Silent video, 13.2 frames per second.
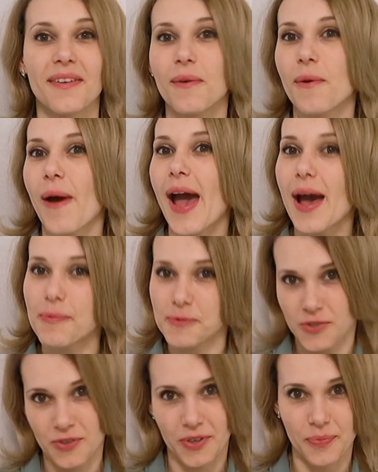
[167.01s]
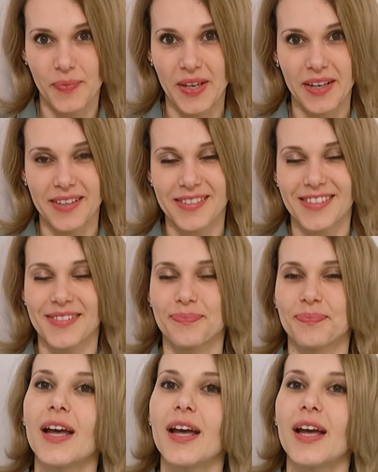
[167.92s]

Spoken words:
or abstract meanings.